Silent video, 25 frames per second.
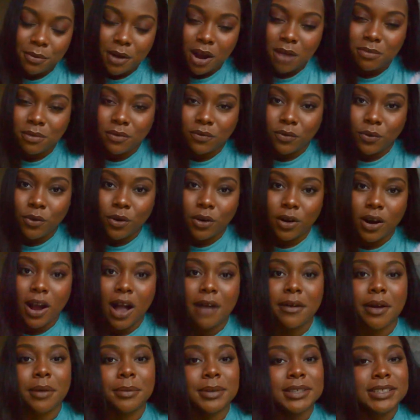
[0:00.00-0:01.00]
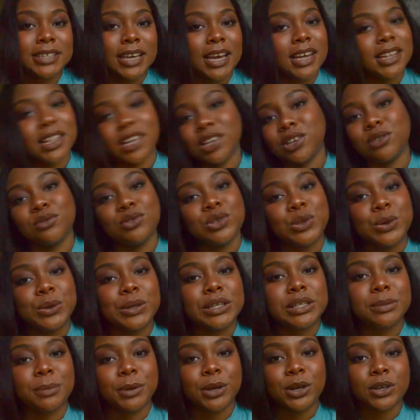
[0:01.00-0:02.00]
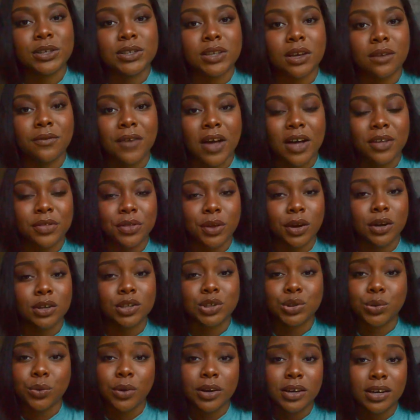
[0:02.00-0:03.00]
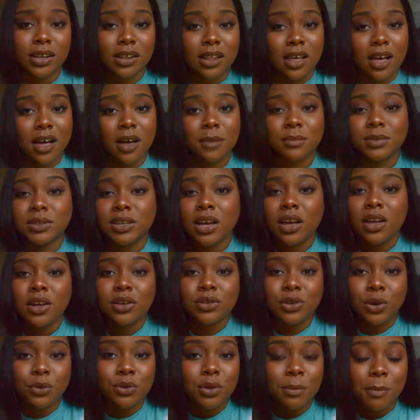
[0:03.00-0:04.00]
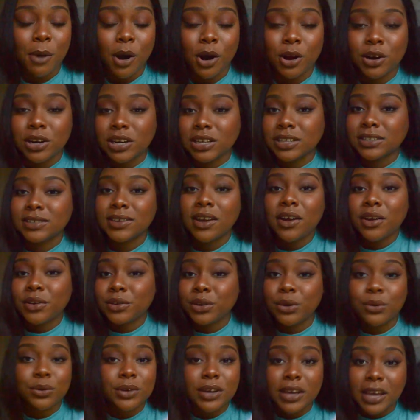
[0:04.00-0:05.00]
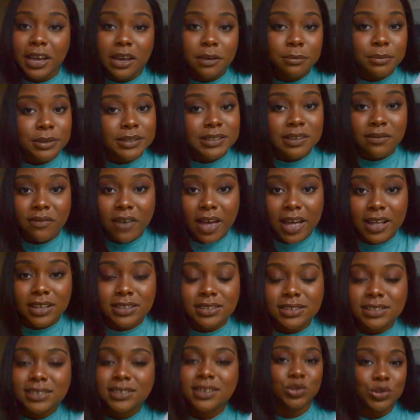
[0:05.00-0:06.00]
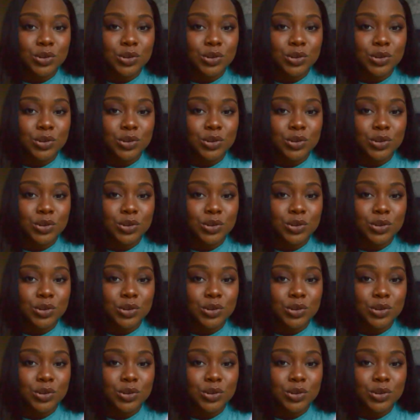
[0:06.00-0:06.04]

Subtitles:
how I was saying that you do need to put yourself out there, join clubs, go to parties, go to campus events.